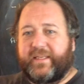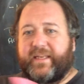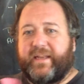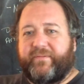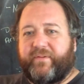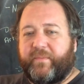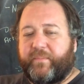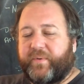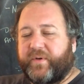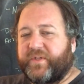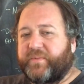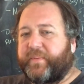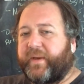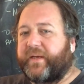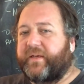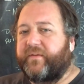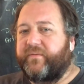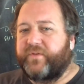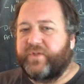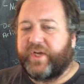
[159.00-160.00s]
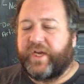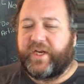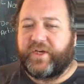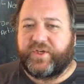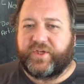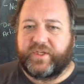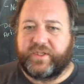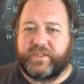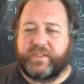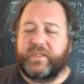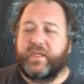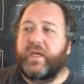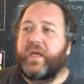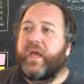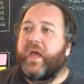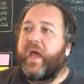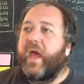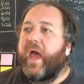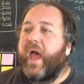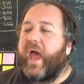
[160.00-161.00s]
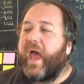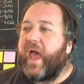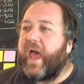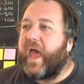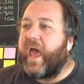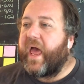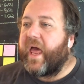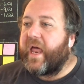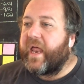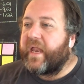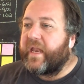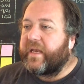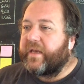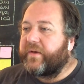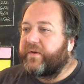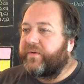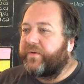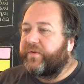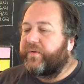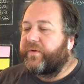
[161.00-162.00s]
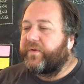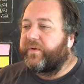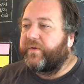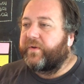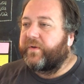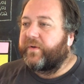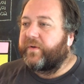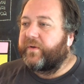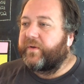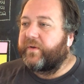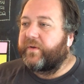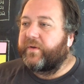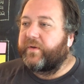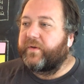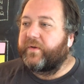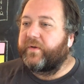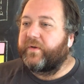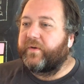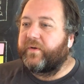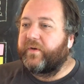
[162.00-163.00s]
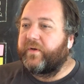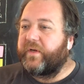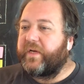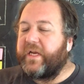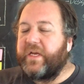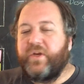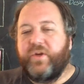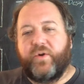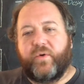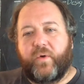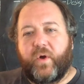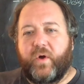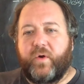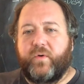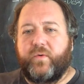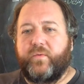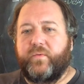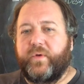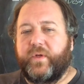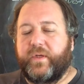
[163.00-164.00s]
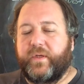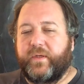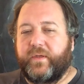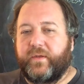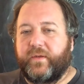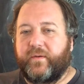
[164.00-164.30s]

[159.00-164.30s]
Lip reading: different perspective changes, and in your own